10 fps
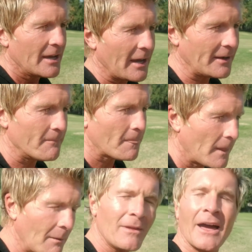And
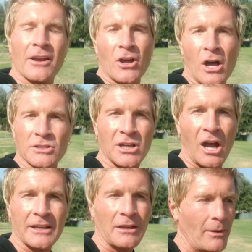I'm not at all
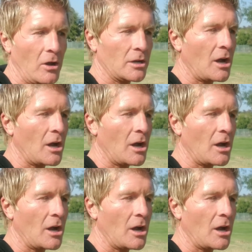talking about